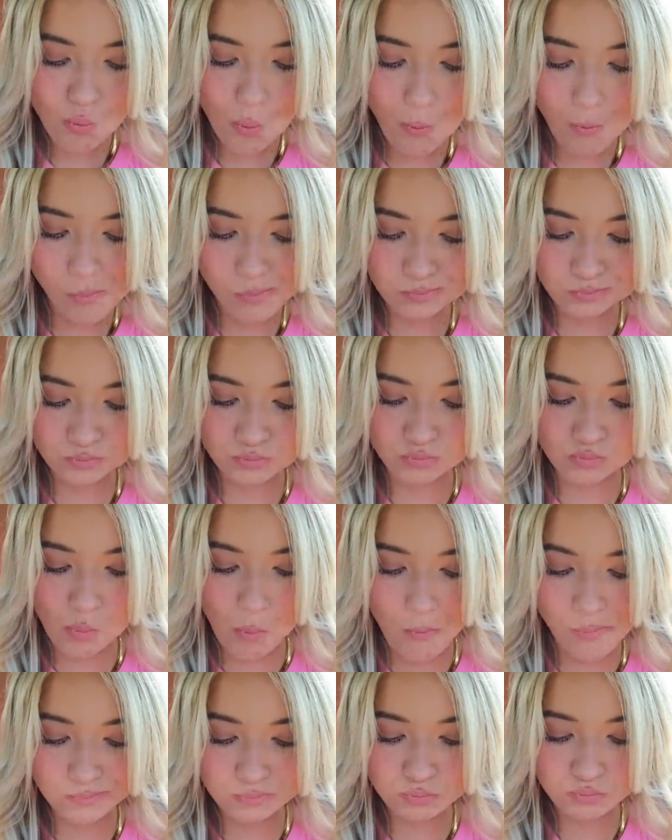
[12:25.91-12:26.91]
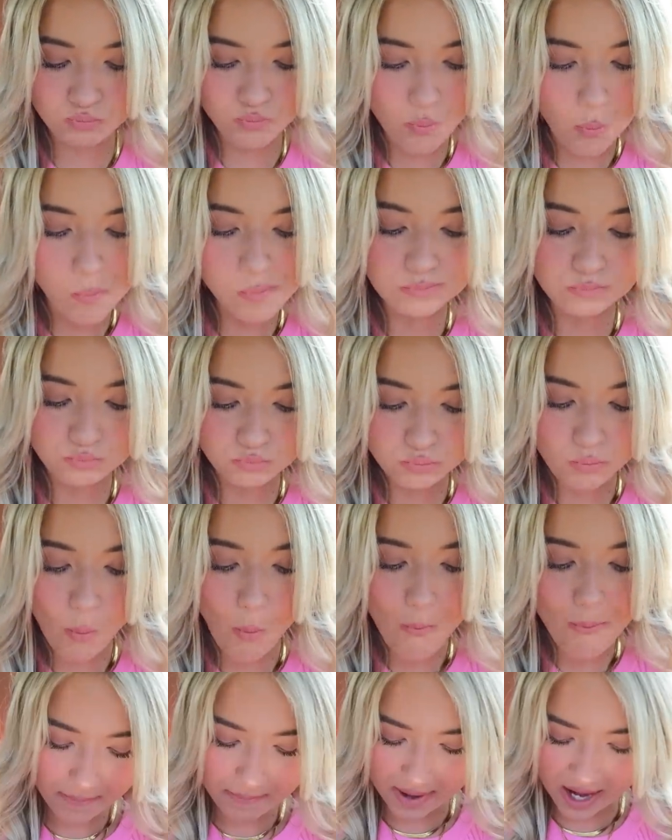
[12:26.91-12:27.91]
Mmm.
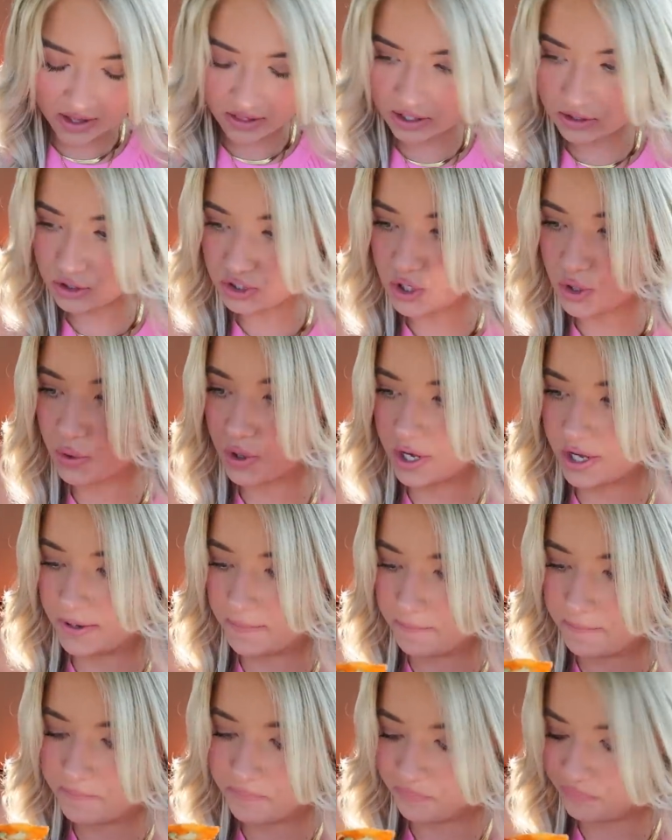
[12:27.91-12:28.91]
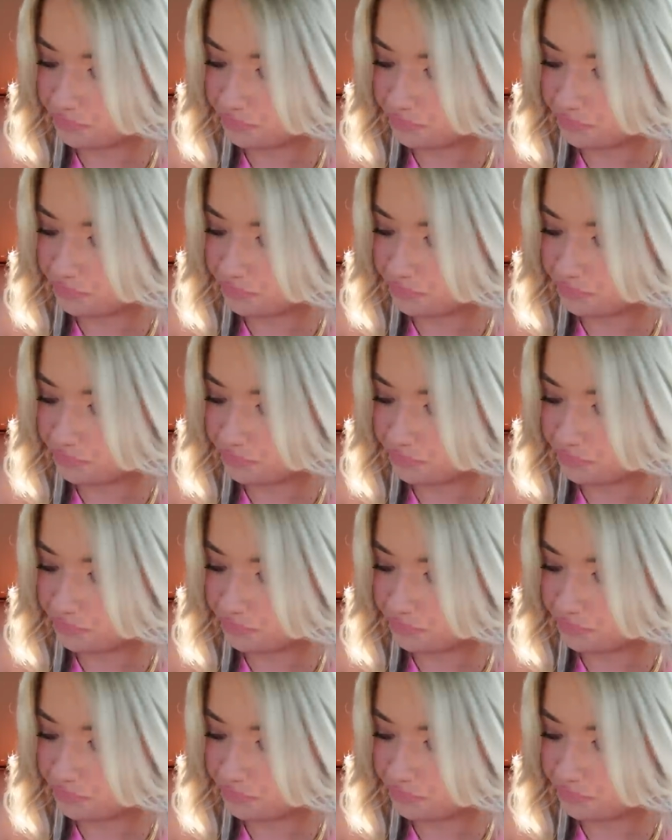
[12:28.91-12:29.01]
Man, that's so good.